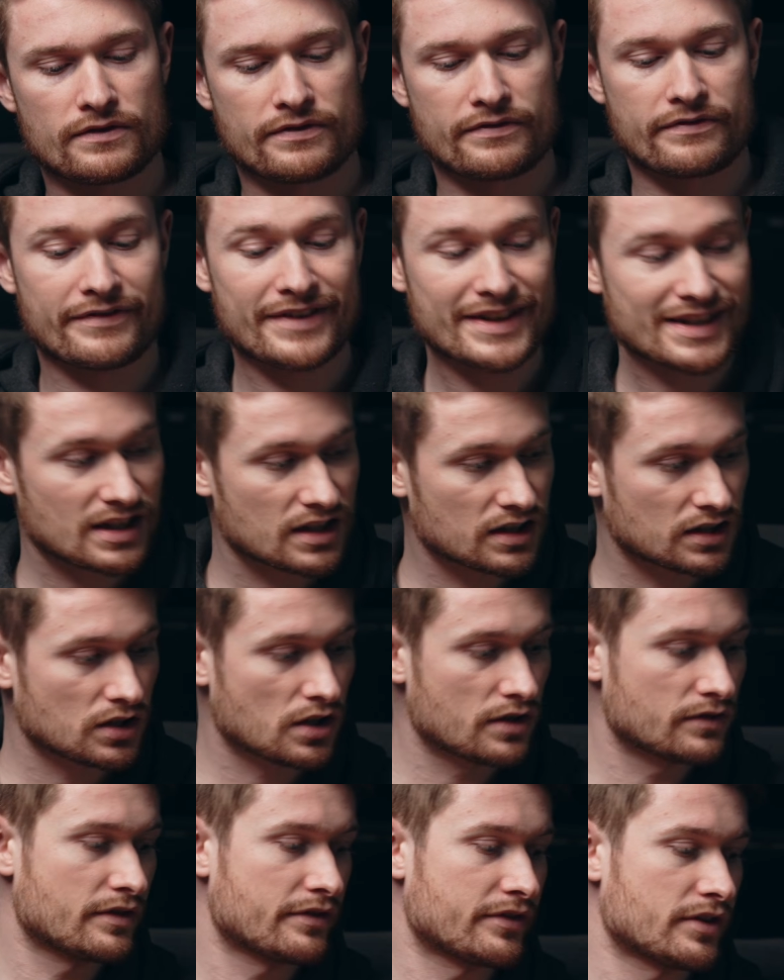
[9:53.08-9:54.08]
physical
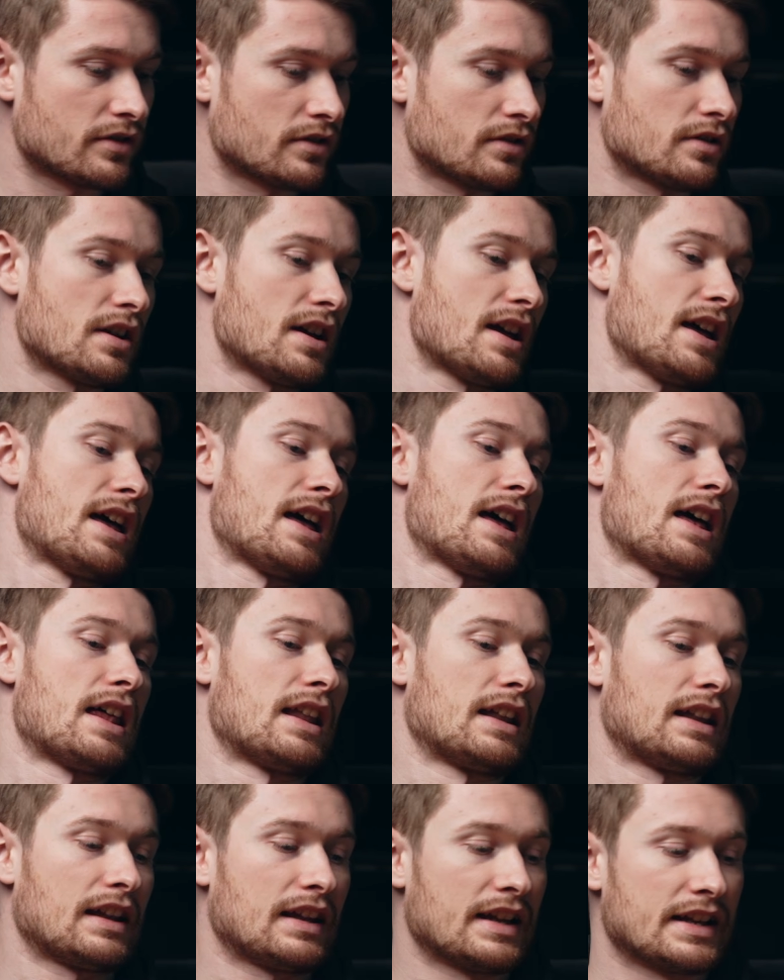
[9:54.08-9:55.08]
overview.
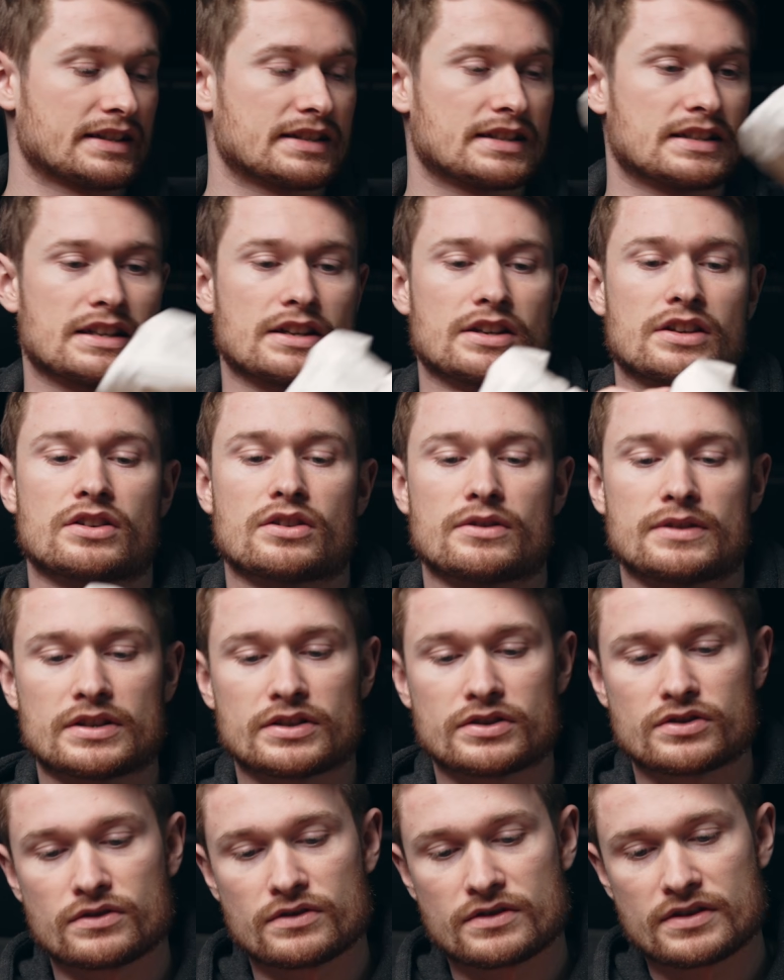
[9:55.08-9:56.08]
Let's go
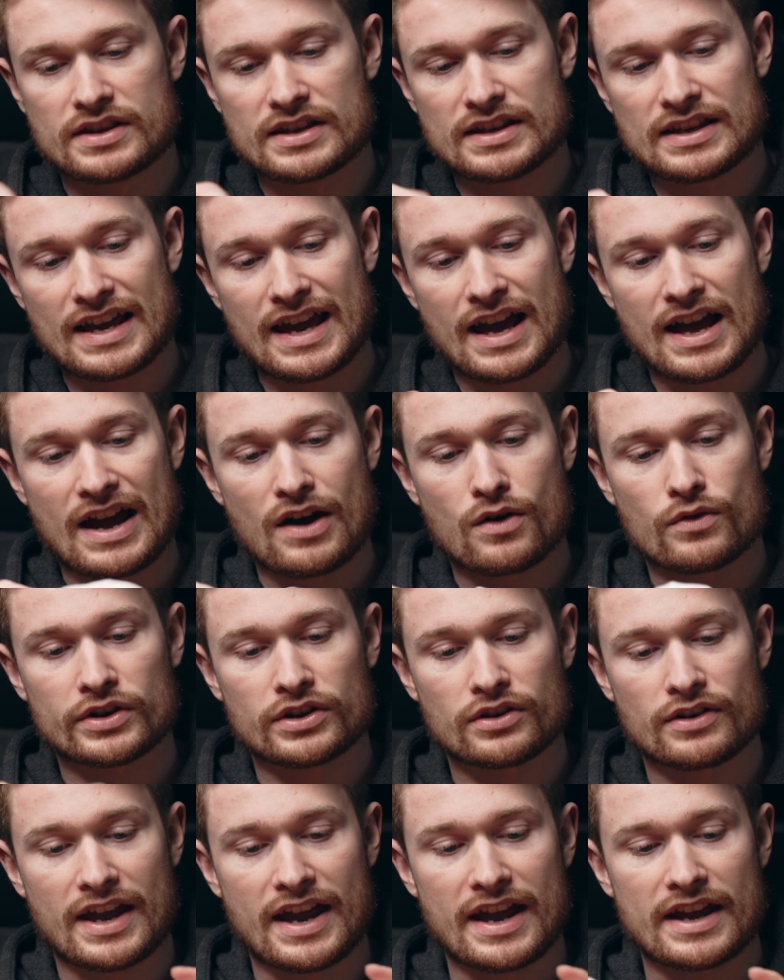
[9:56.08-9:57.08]
into the
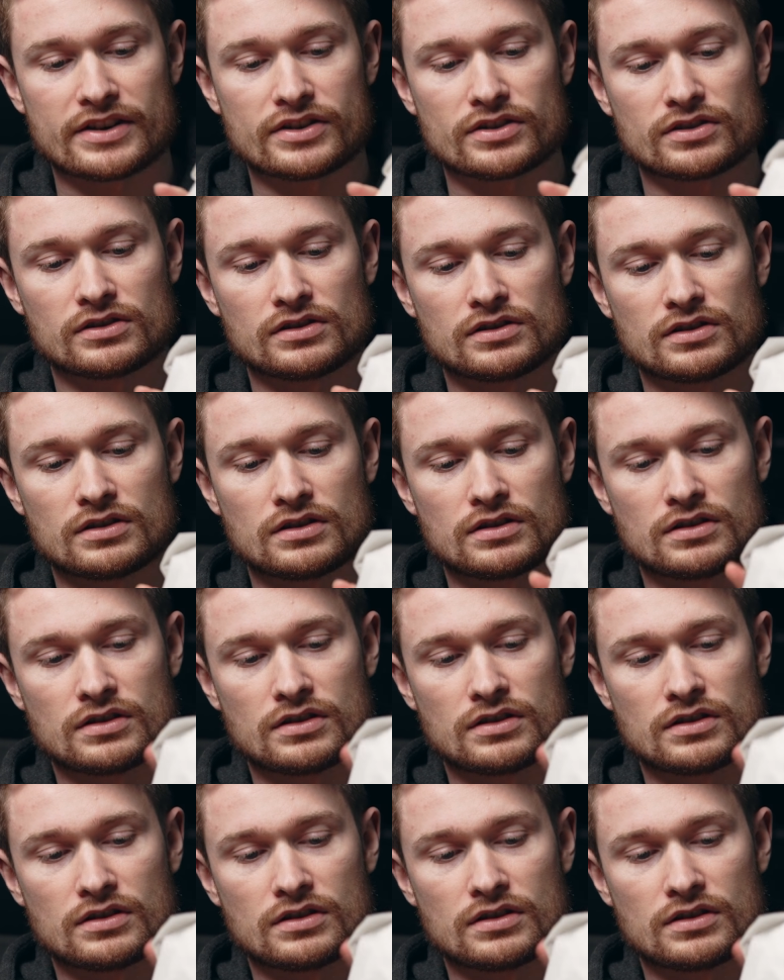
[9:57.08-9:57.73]
audio handle.